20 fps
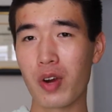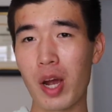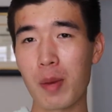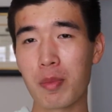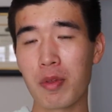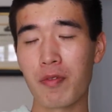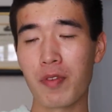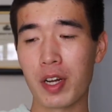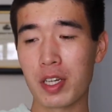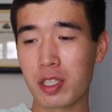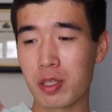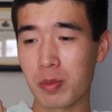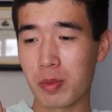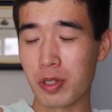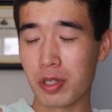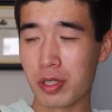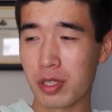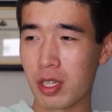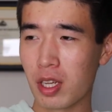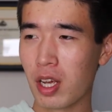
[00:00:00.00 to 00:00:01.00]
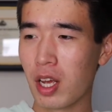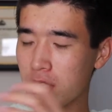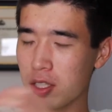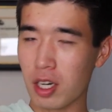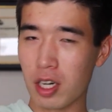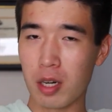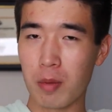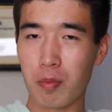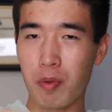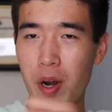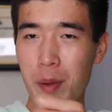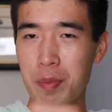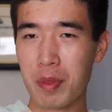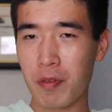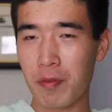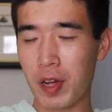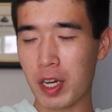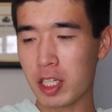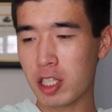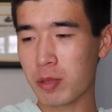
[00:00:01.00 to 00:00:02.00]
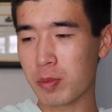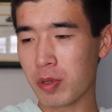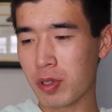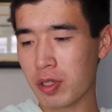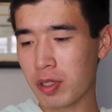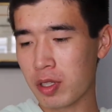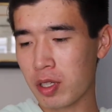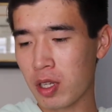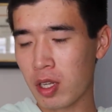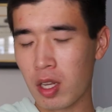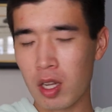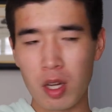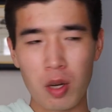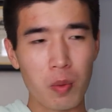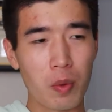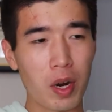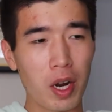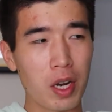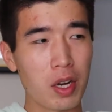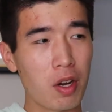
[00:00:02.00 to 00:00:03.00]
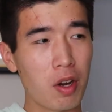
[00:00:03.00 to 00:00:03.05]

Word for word: grab the vegetables, starting to prep the vegetables when I